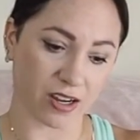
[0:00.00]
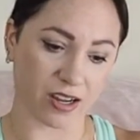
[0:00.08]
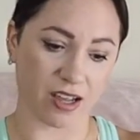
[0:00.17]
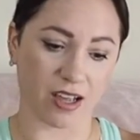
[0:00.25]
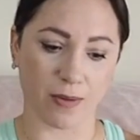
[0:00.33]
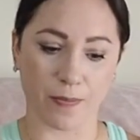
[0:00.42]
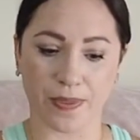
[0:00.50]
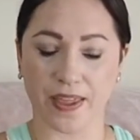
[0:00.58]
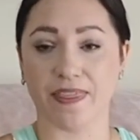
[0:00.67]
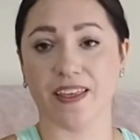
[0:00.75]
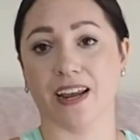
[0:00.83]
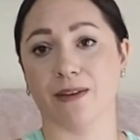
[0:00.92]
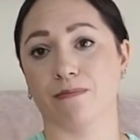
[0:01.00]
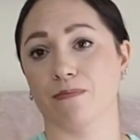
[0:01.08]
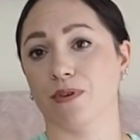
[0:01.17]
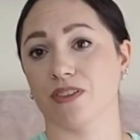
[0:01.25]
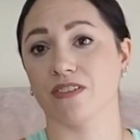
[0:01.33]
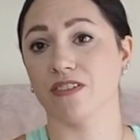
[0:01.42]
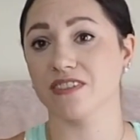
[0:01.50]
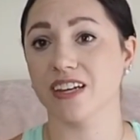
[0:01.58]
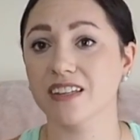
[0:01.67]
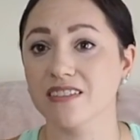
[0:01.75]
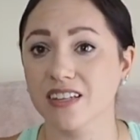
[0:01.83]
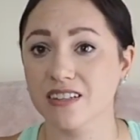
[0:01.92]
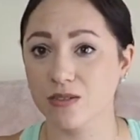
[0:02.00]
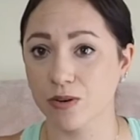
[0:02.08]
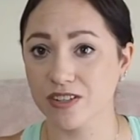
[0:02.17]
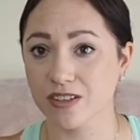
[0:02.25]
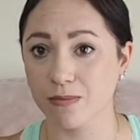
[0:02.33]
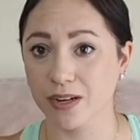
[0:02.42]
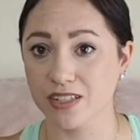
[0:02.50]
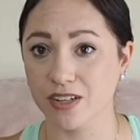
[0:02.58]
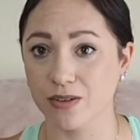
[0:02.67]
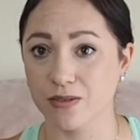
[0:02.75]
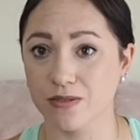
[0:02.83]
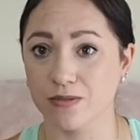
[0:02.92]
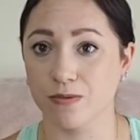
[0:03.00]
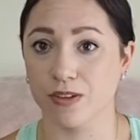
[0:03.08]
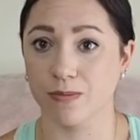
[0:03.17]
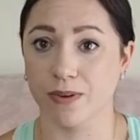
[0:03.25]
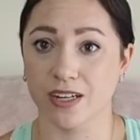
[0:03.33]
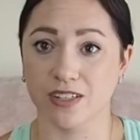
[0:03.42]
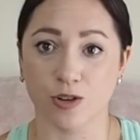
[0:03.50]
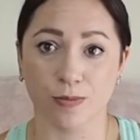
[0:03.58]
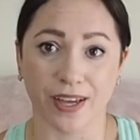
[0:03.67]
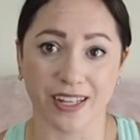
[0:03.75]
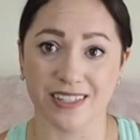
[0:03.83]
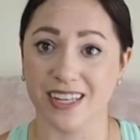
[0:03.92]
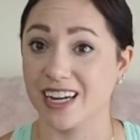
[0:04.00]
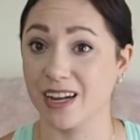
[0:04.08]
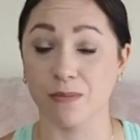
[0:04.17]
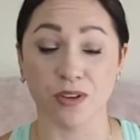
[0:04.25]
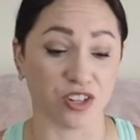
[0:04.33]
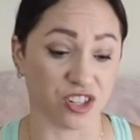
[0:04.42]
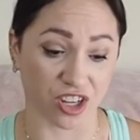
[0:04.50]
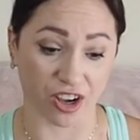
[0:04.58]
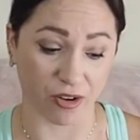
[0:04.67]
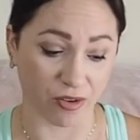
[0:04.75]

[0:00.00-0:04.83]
And then I put little second skin squares on my toes with my toe pads and I'm good to go.